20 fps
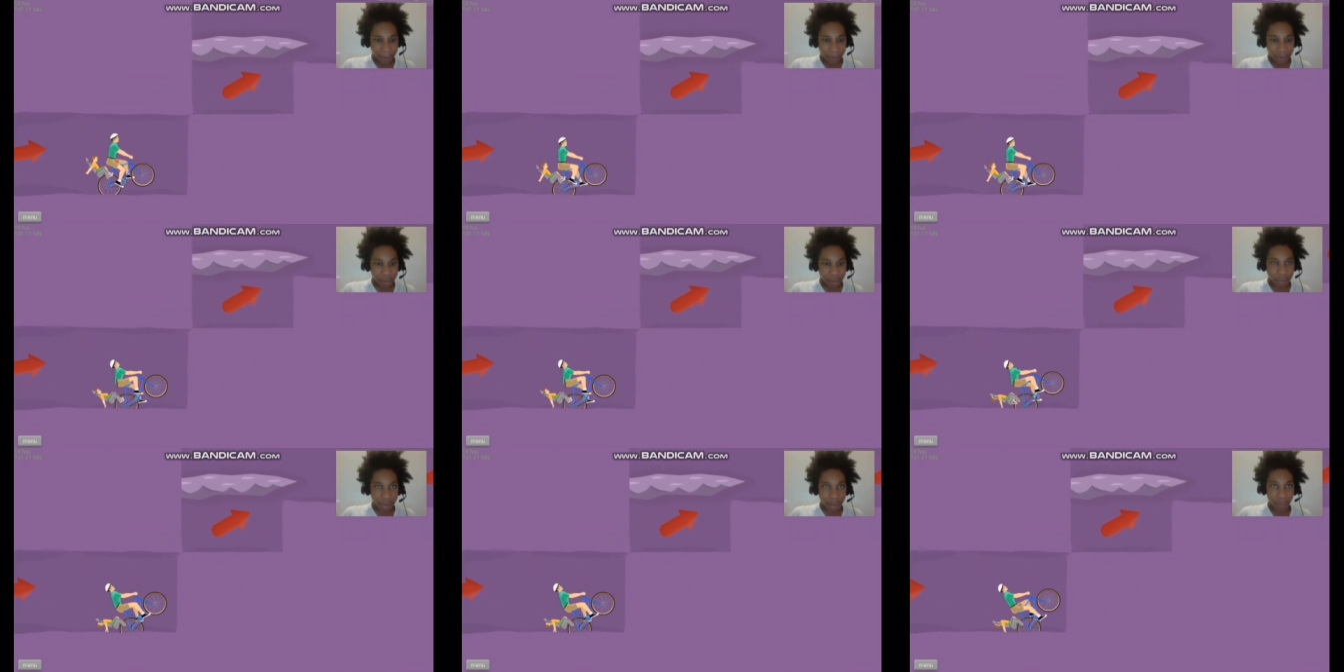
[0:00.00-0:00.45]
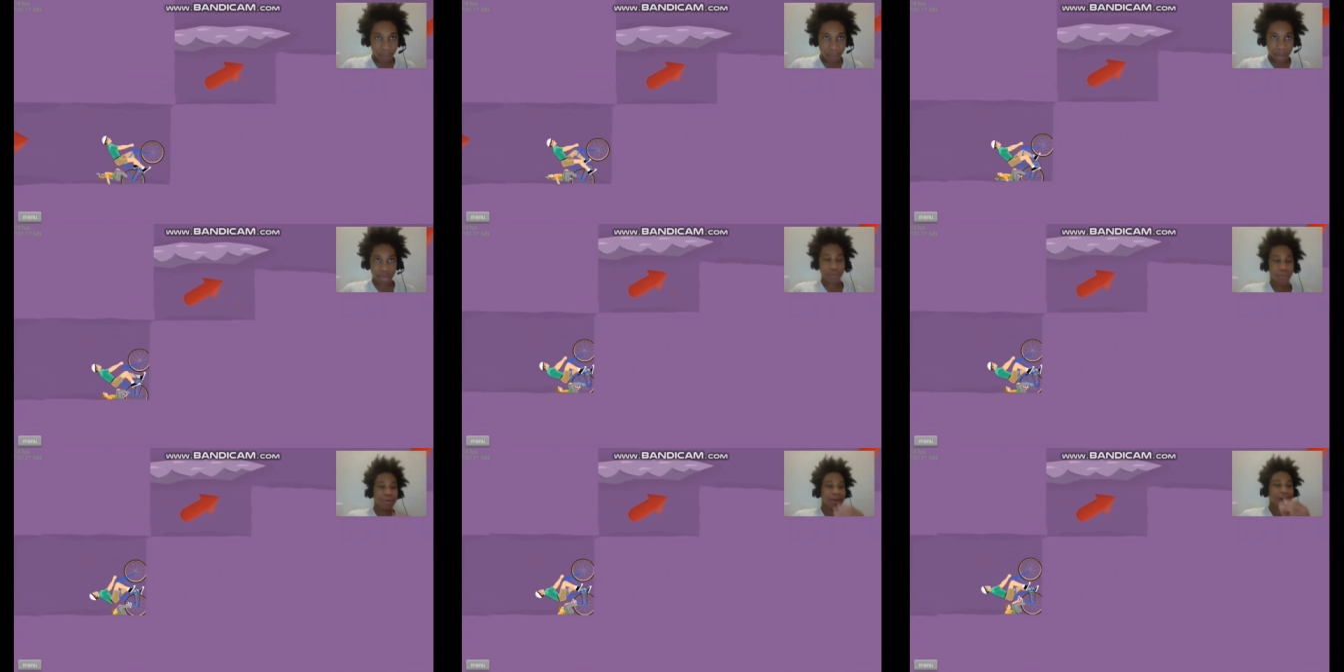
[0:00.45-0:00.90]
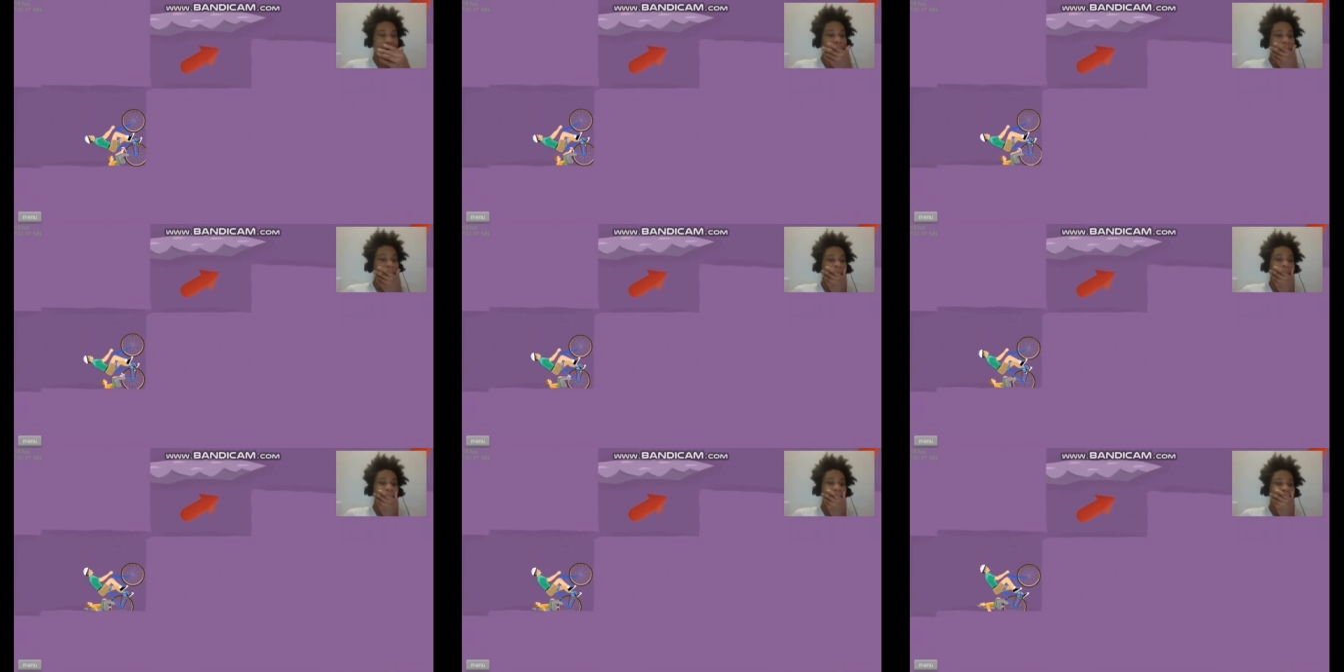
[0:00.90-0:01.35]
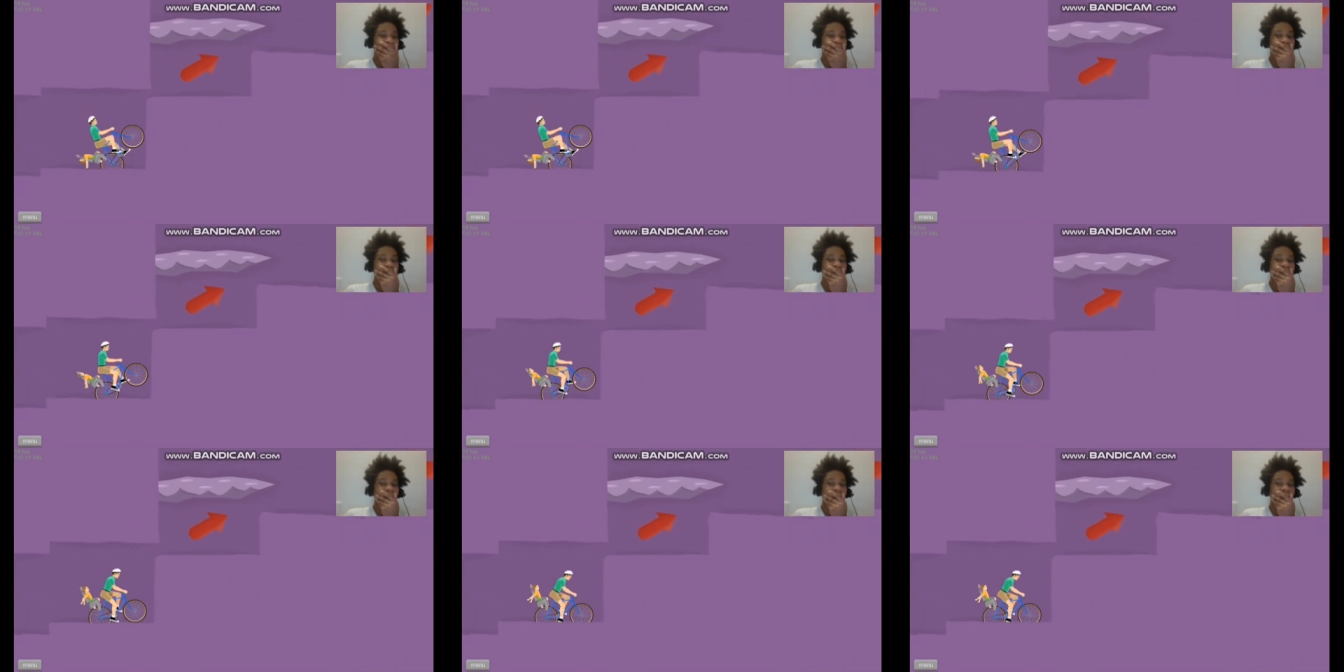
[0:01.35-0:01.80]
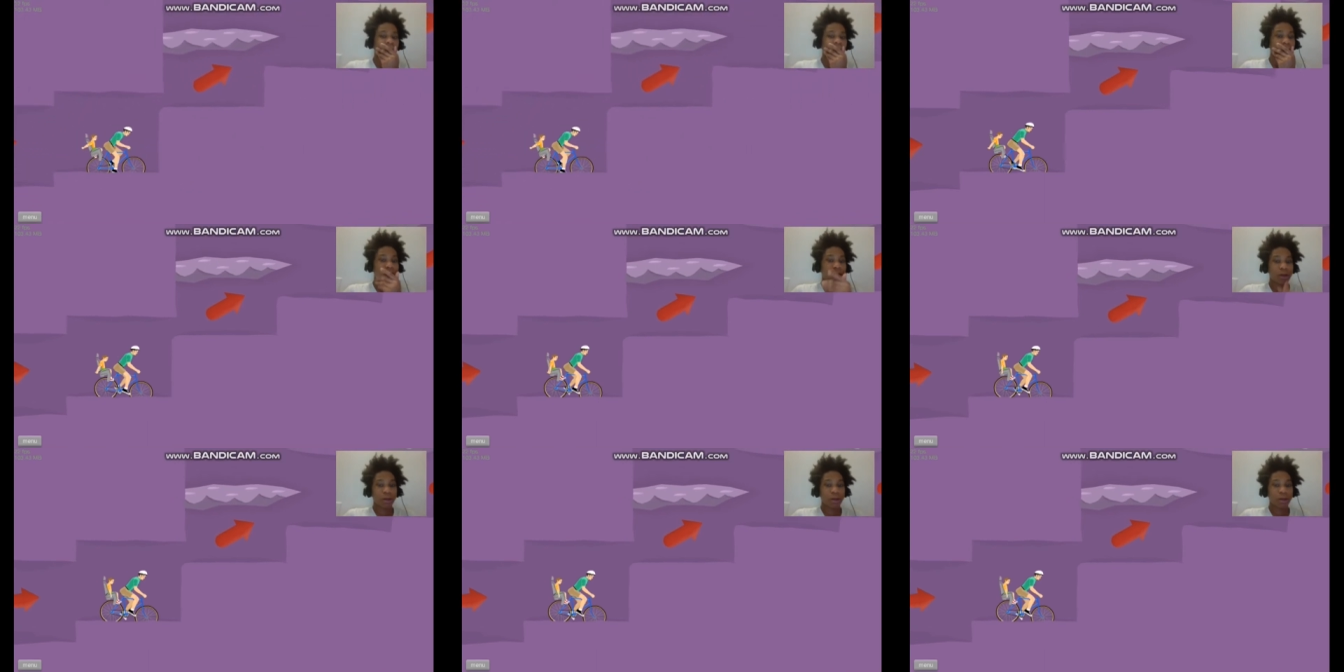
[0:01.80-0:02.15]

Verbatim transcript: Then we gotta wait till we go up there.